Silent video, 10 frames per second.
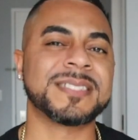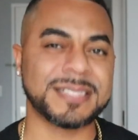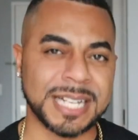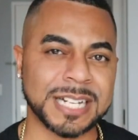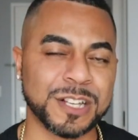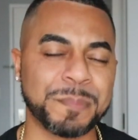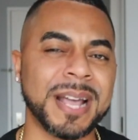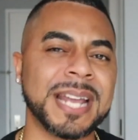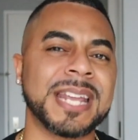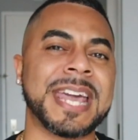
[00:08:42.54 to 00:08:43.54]
seated. They're
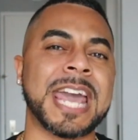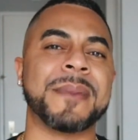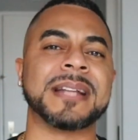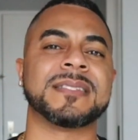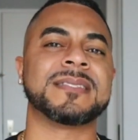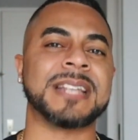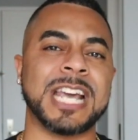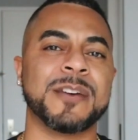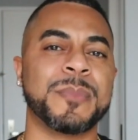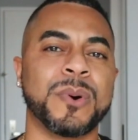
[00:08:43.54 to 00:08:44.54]
playing a game at the
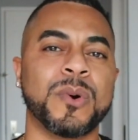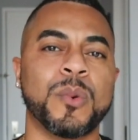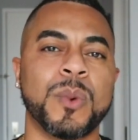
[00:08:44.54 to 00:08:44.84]
table